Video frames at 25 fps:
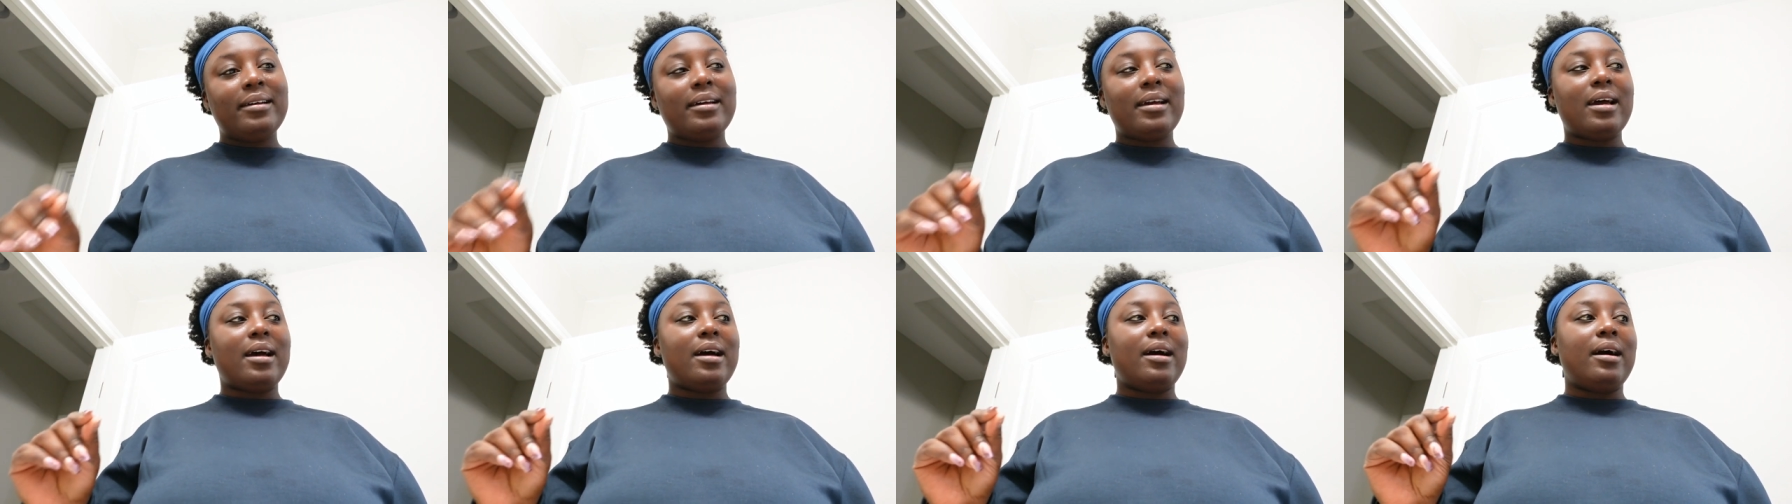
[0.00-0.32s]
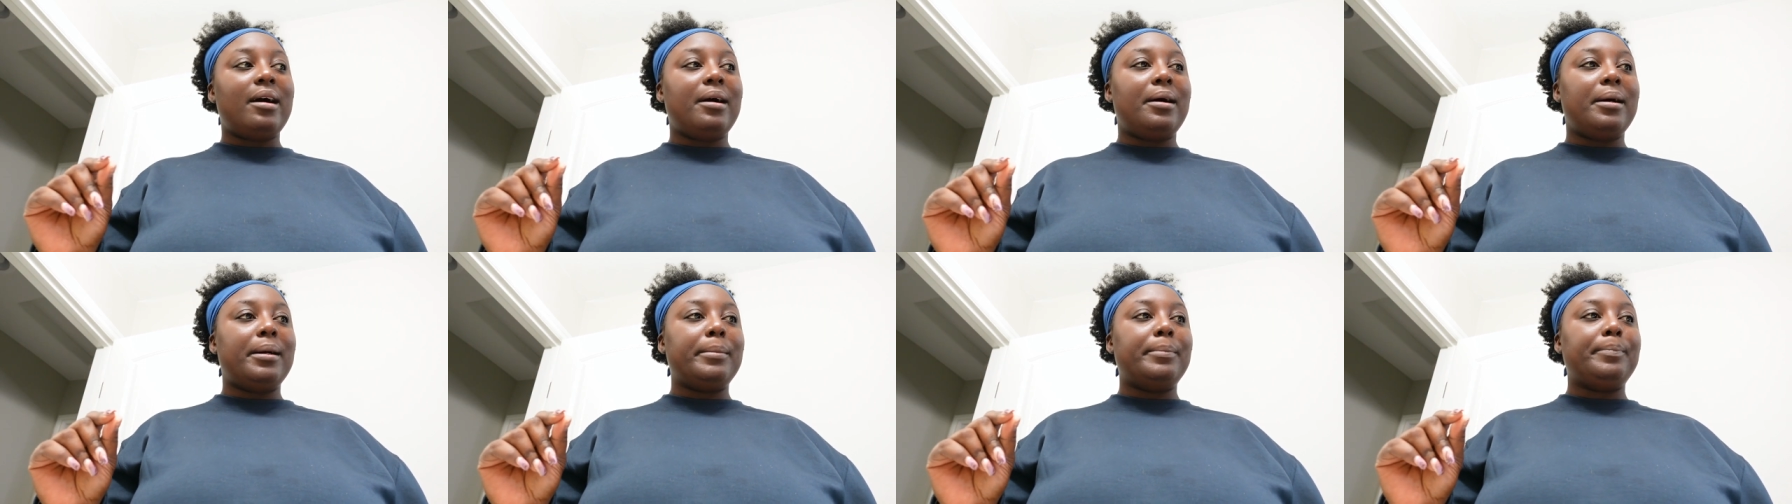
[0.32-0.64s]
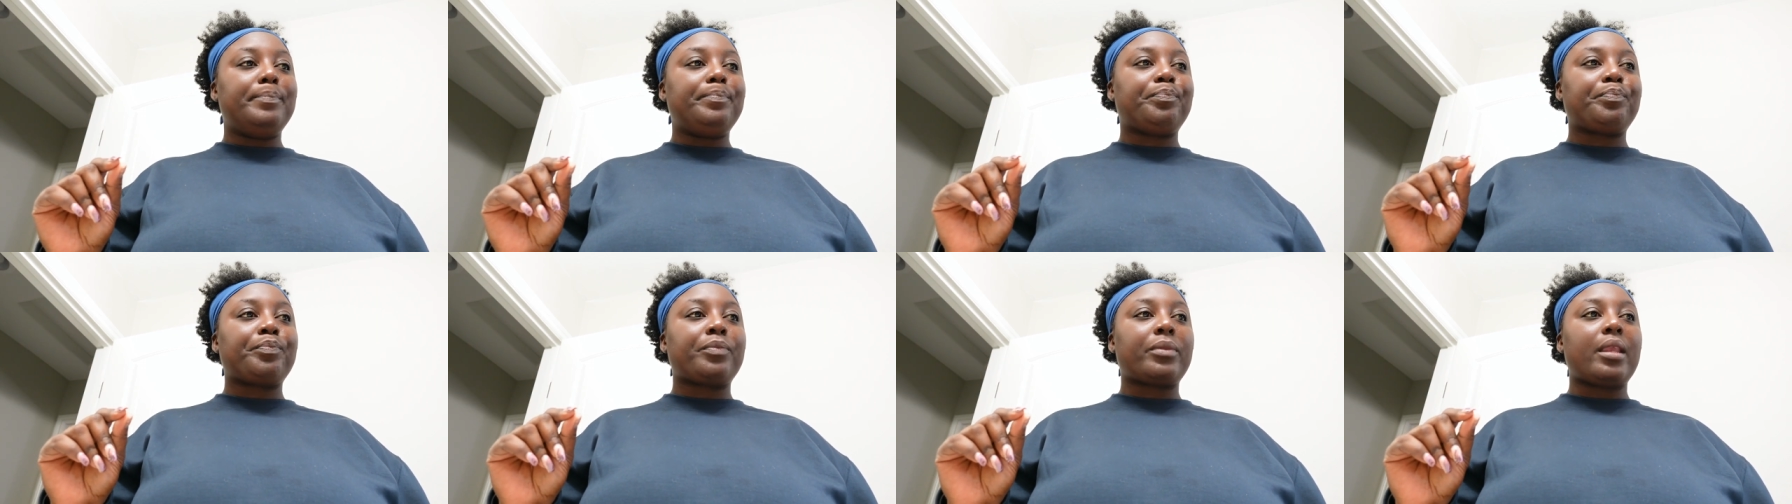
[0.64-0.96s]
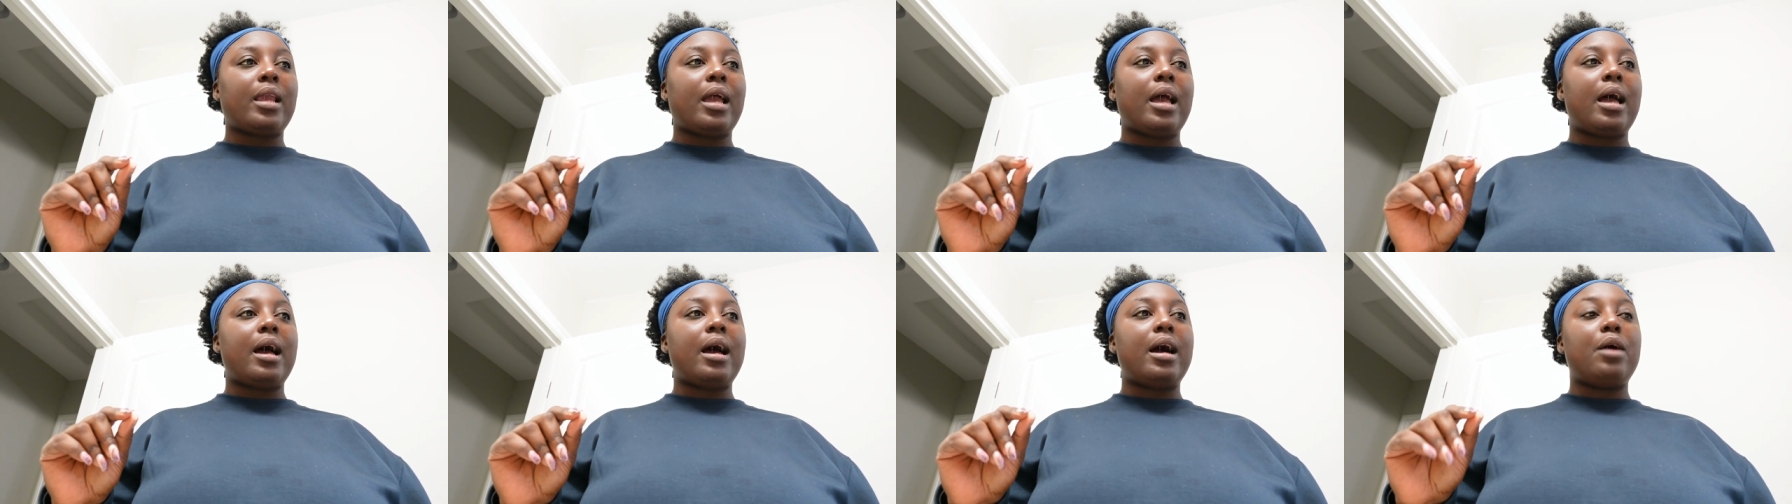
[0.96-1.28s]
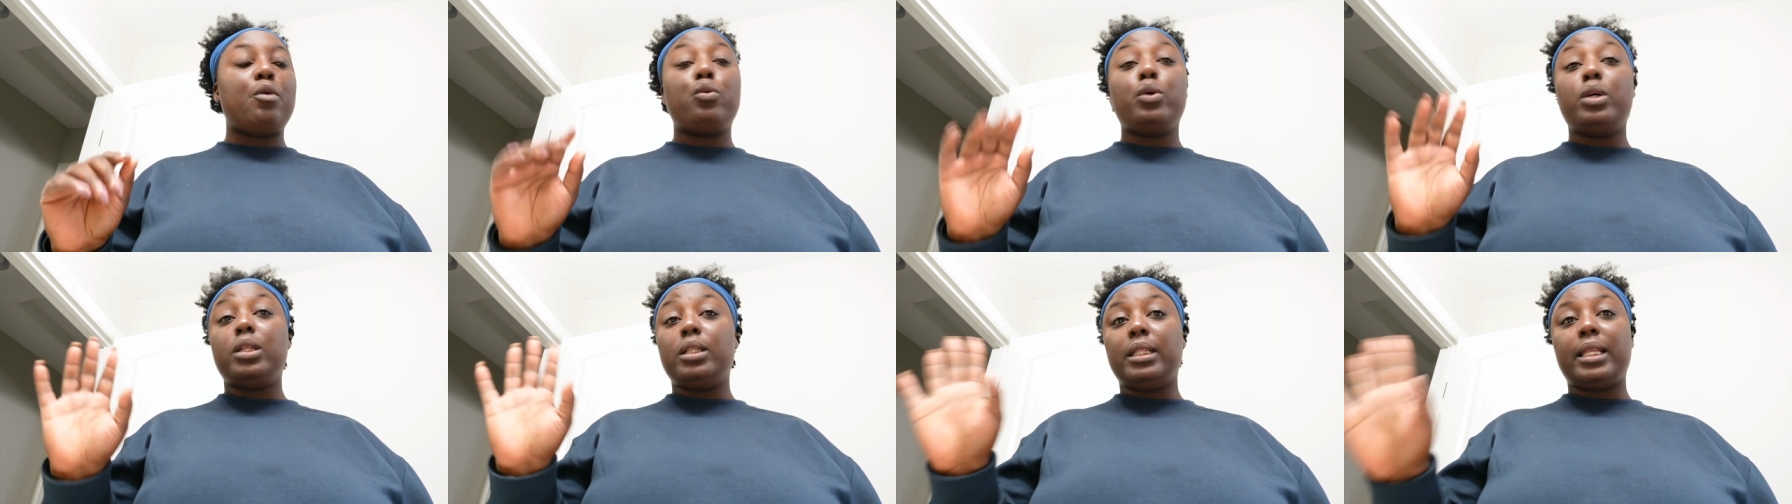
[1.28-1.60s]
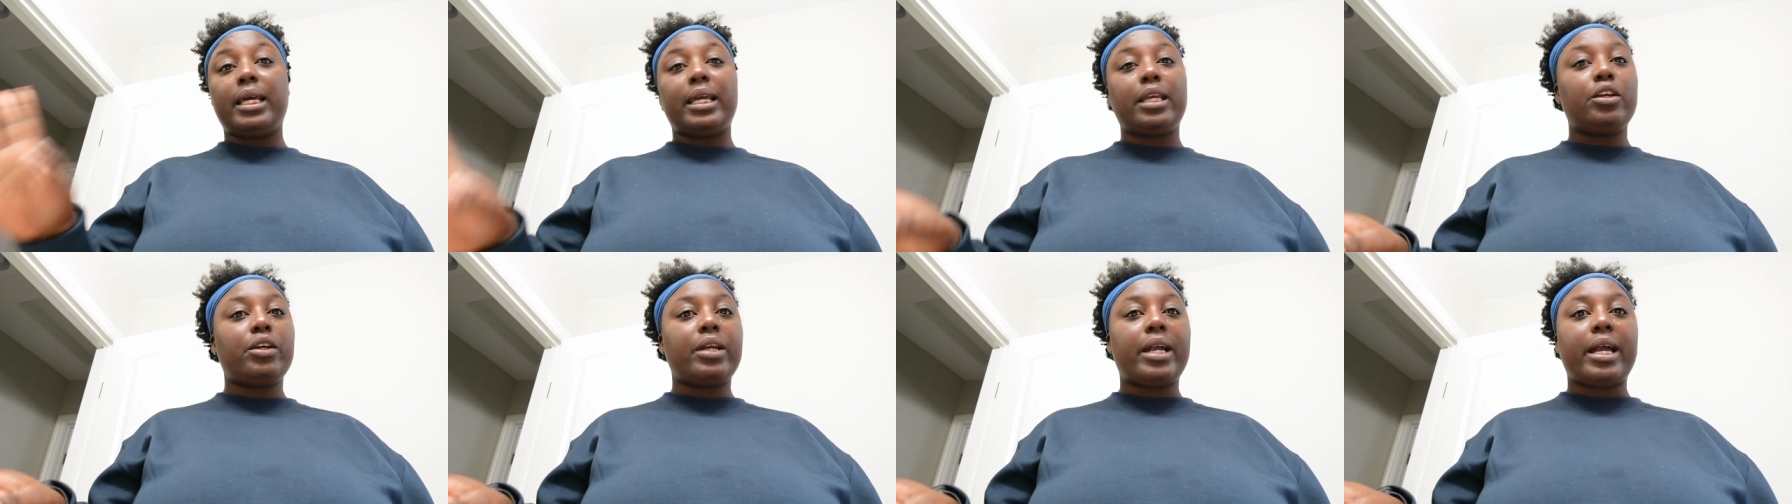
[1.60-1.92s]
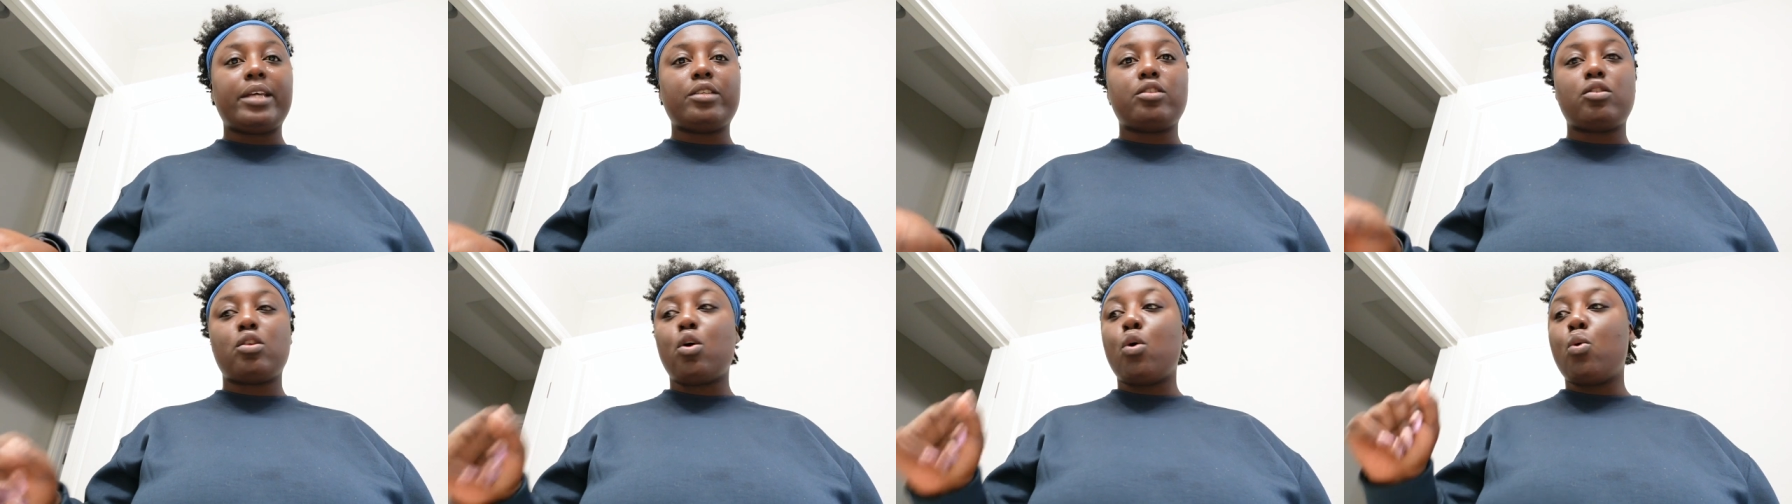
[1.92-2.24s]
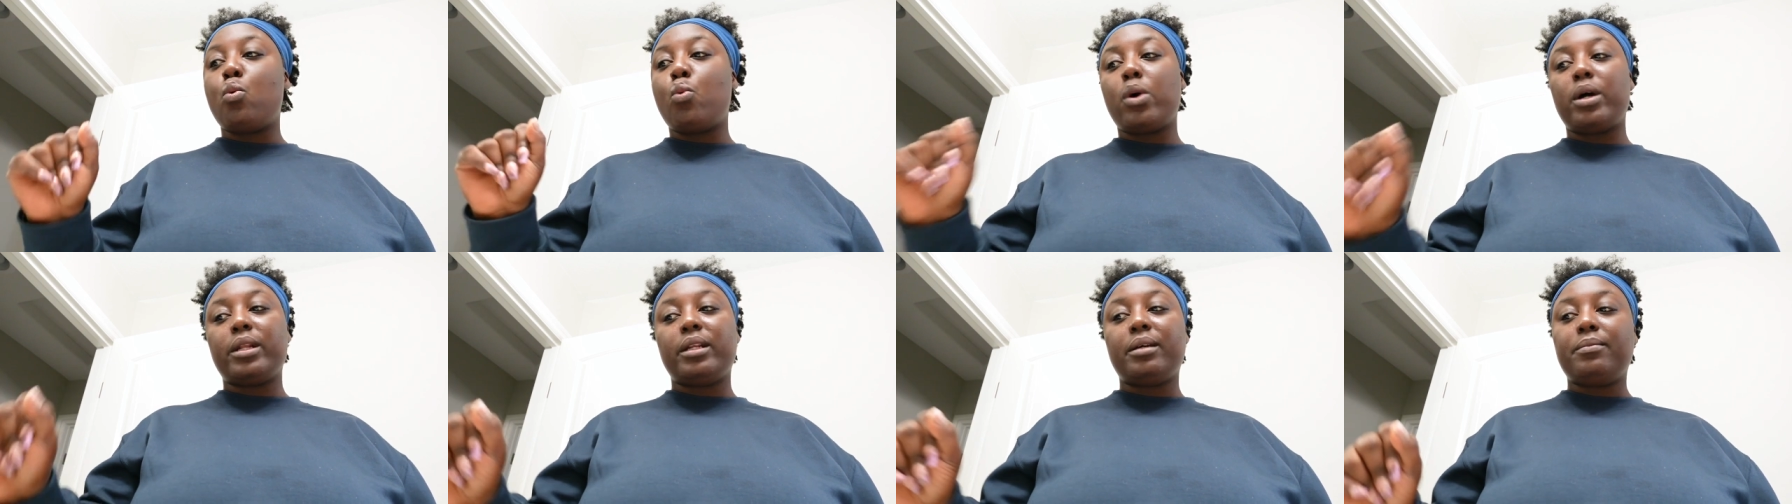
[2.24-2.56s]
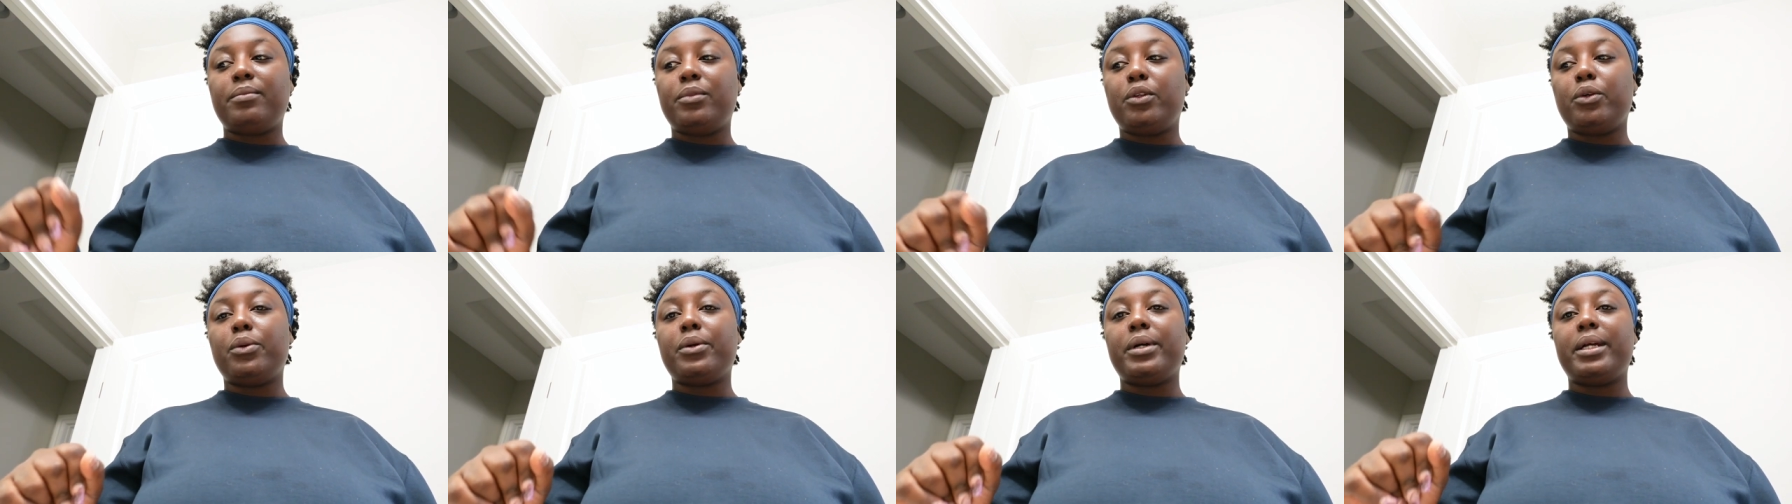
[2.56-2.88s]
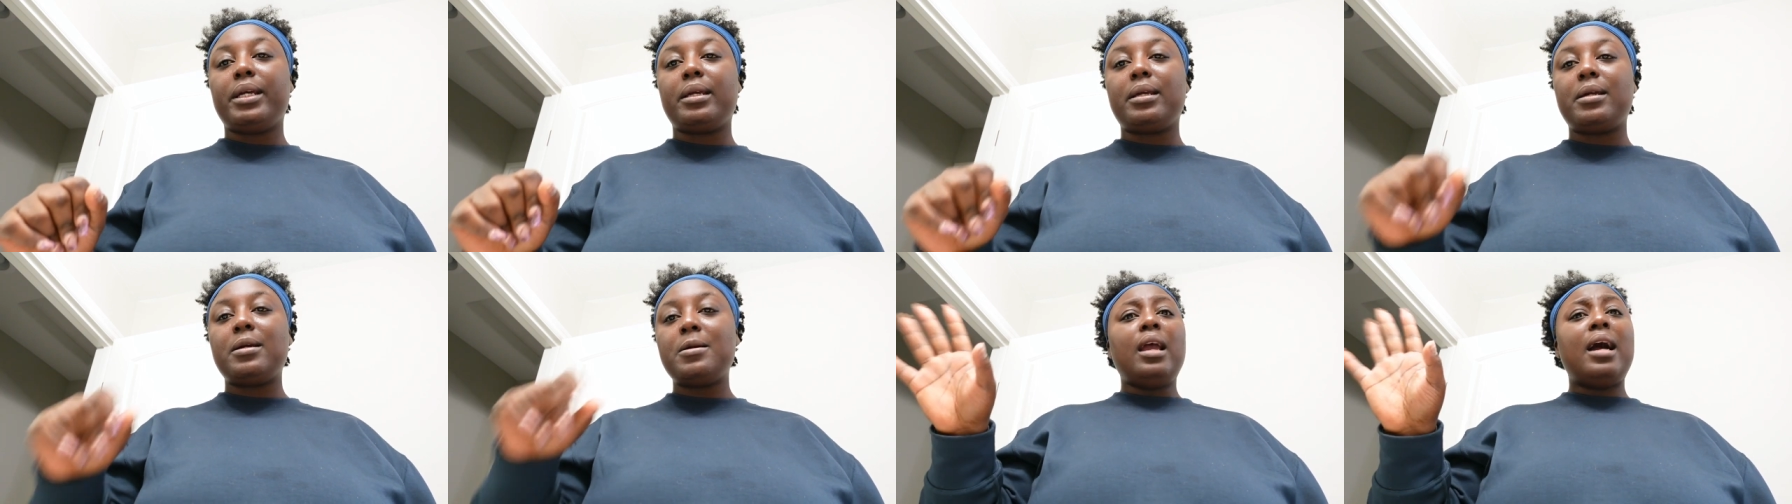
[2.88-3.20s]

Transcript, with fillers: Um, I will let you guys know what I'm doing.